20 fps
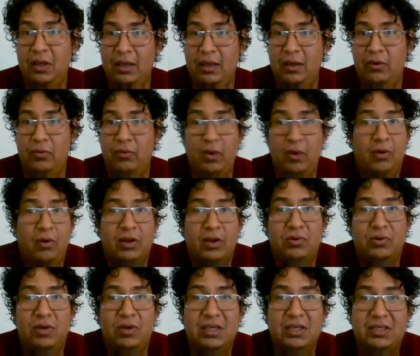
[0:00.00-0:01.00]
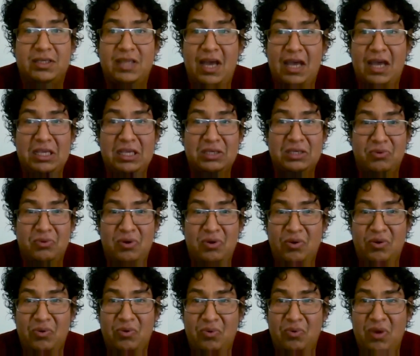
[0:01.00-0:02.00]
we were doing studies.
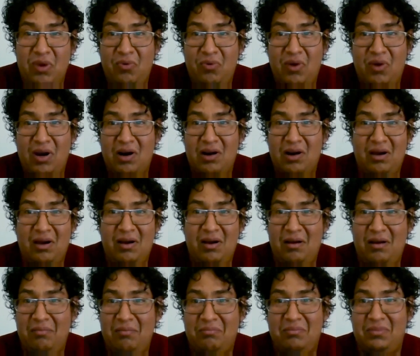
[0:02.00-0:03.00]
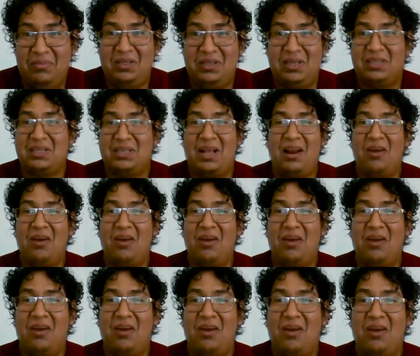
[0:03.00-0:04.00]
We were just
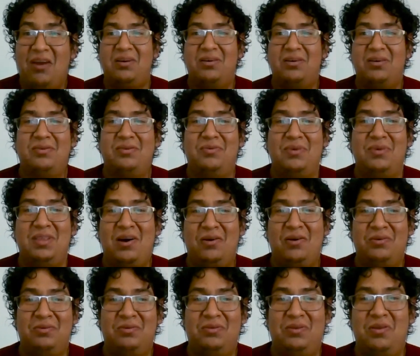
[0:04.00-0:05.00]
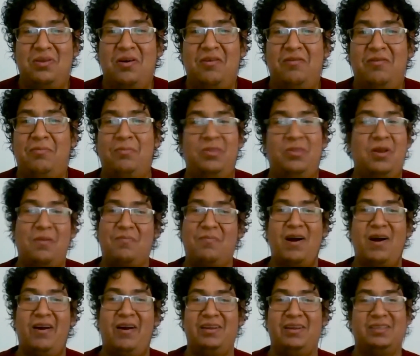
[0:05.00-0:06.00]
alone there, without no
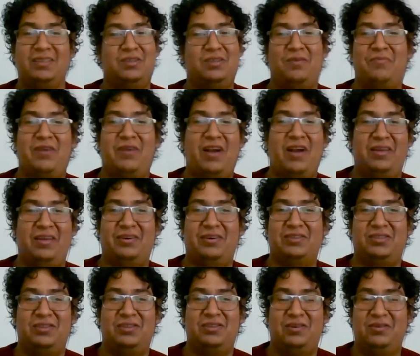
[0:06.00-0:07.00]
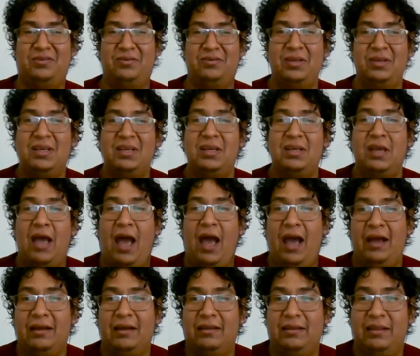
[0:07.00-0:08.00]
parents, no brothers, no,
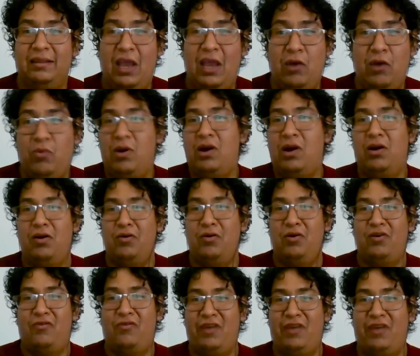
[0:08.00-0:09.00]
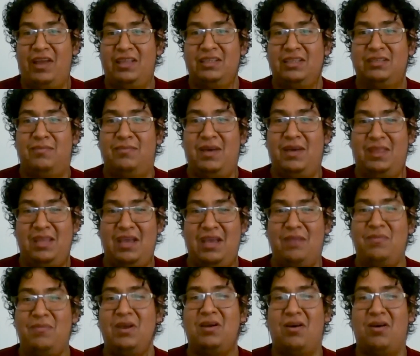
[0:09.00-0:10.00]
and they were our friends, but they
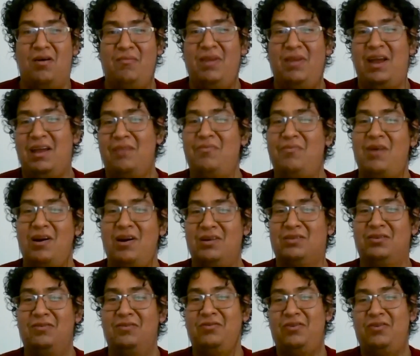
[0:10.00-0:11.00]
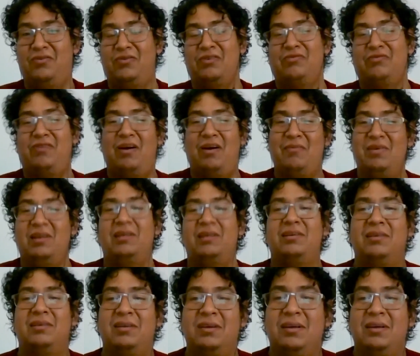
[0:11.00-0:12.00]
become like part of our family.
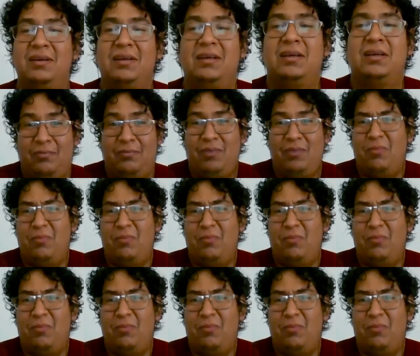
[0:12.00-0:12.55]
People